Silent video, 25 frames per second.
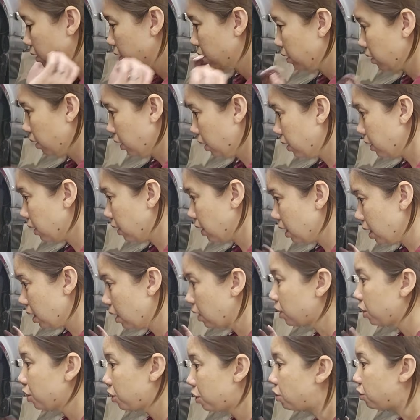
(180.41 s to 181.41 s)
is the
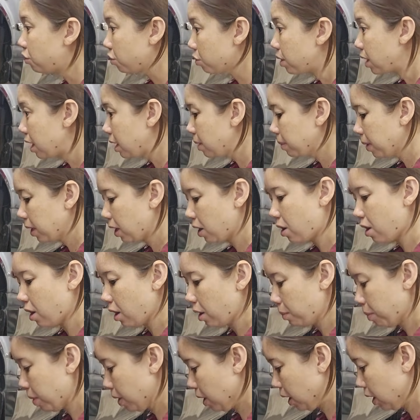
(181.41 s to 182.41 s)
extremely
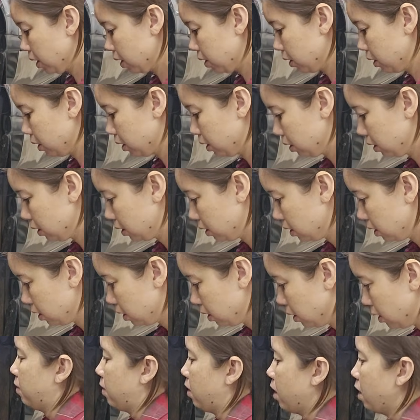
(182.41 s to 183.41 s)
hard part.
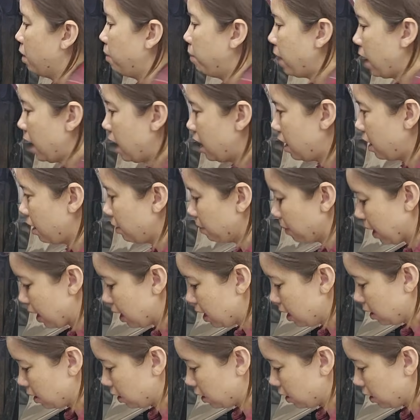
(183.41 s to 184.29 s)
But I might need the